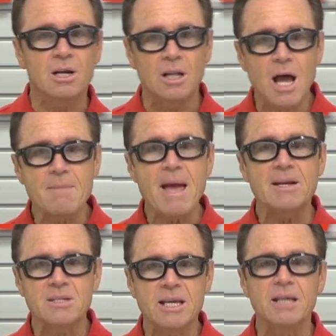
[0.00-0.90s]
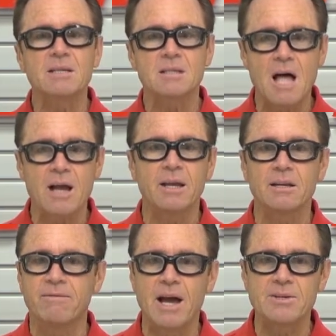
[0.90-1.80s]
Climax keyless locking
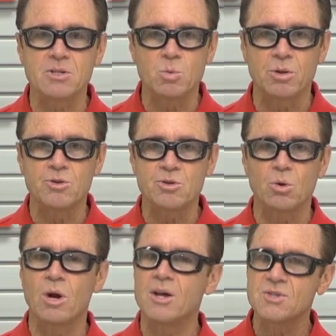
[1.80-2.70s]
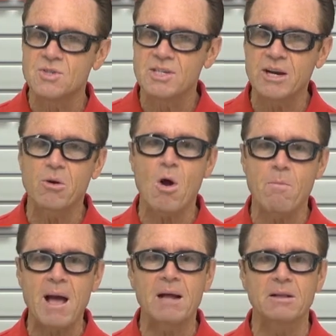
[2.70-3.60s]
devices will ensure a zero
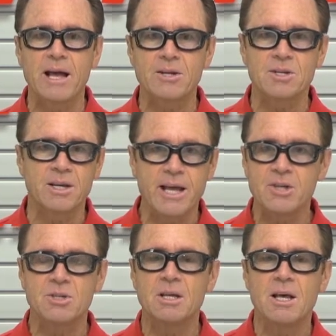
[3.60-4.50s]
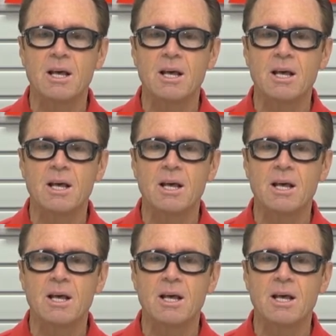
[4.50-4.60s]
backlash connection